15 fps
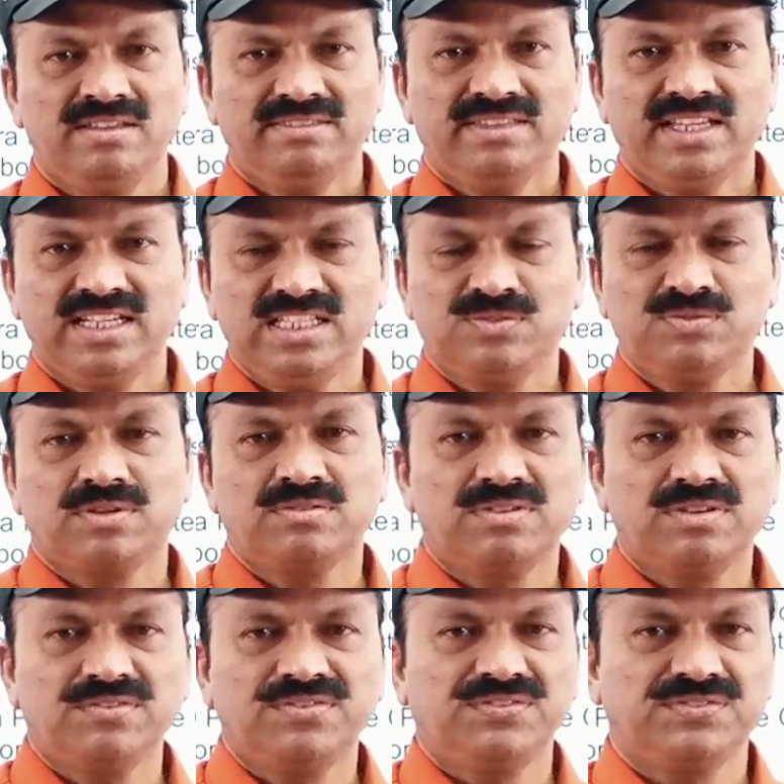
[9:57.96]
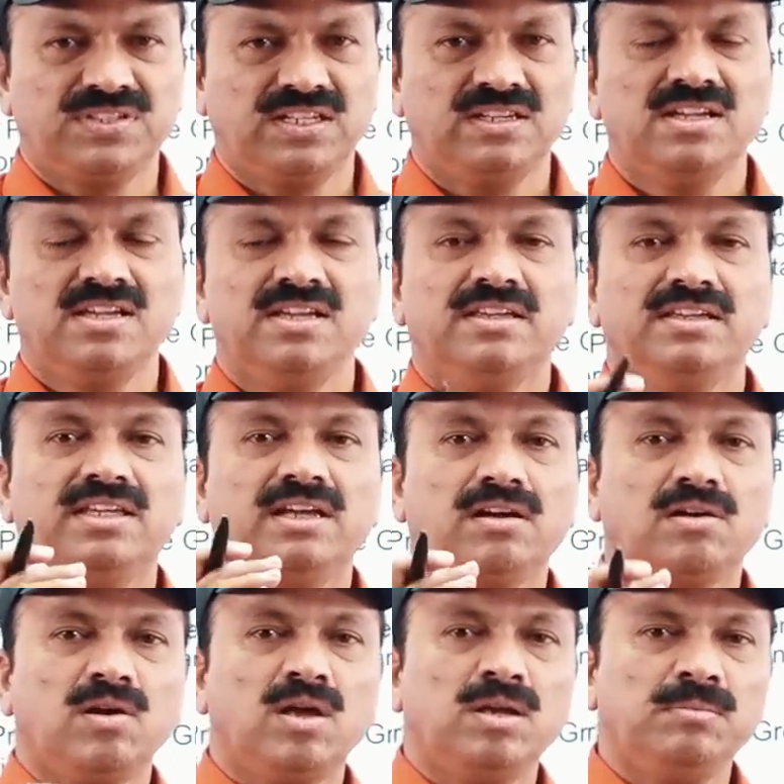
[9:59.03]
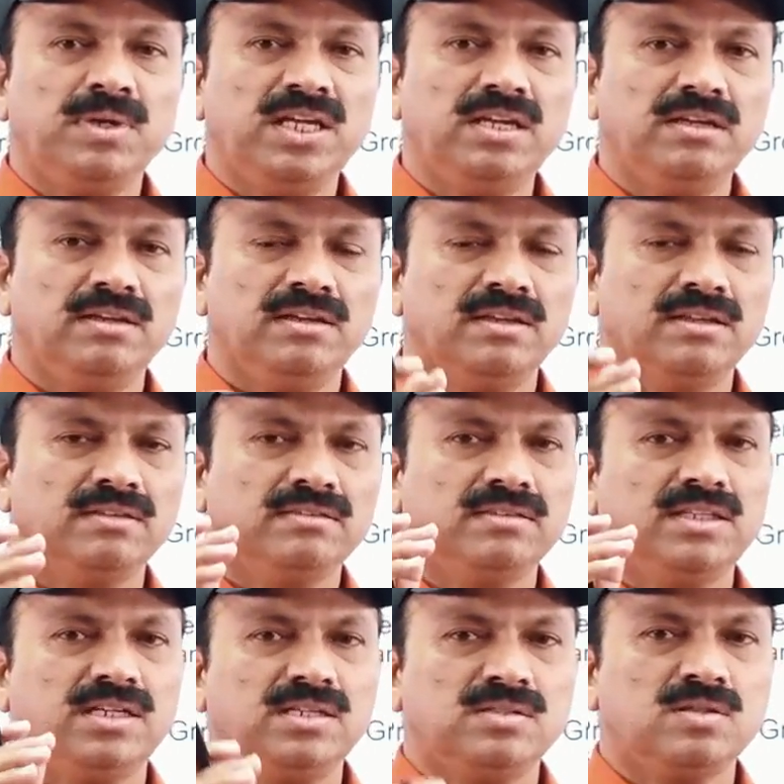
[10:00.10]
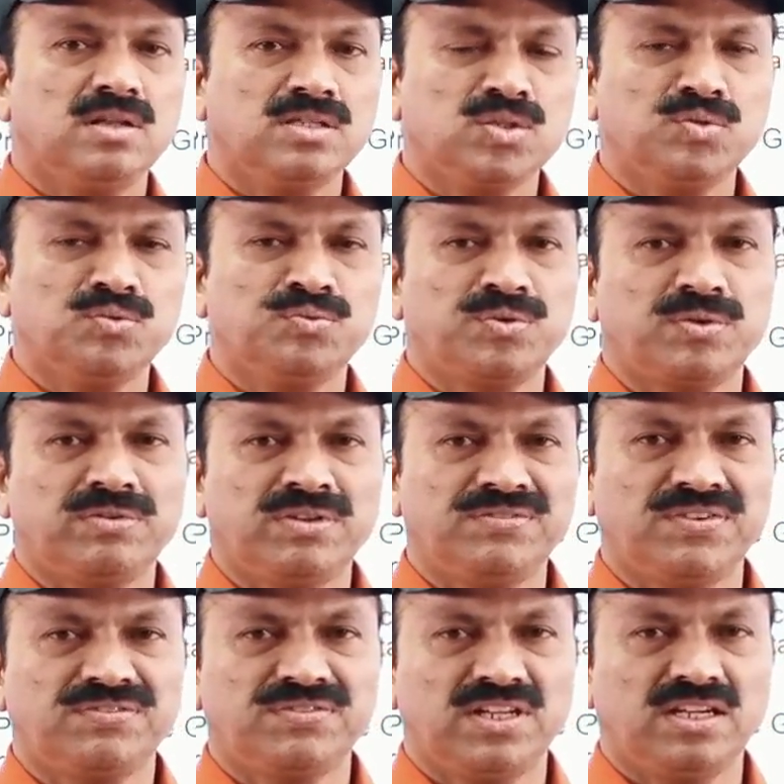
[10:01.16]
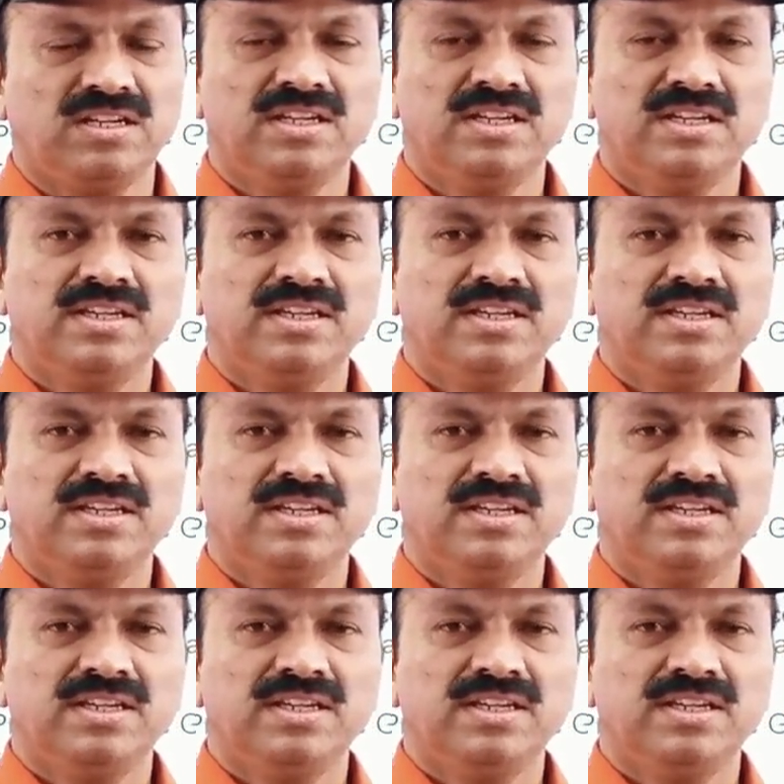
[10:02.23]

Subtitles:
that is for 150. Economy, that is also for 150.